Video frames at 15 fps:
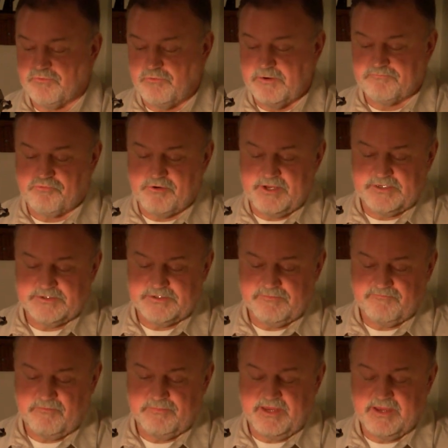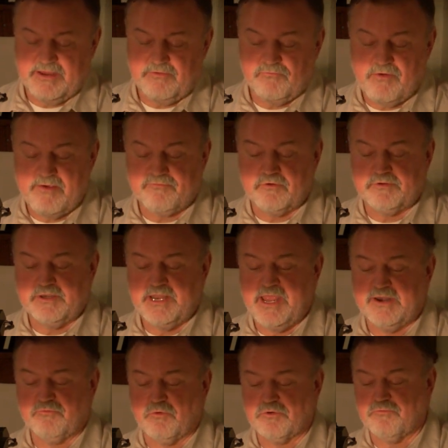Woodbridge, from the Reverend
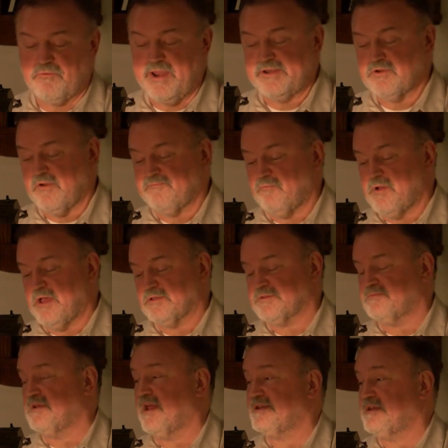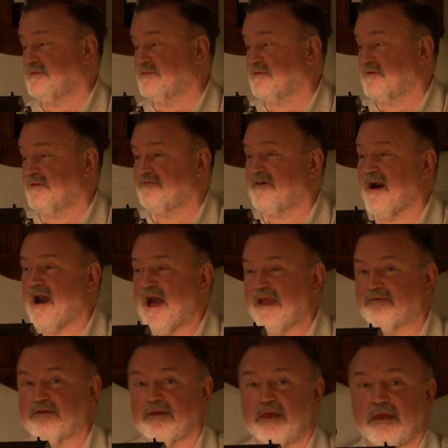Edward Randolph Wells from
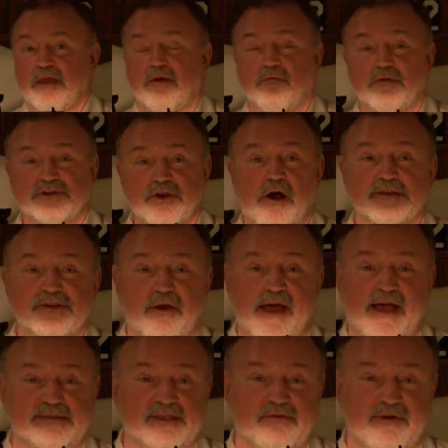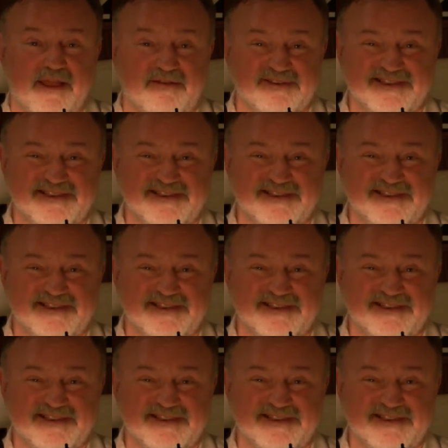1935, which also has a link.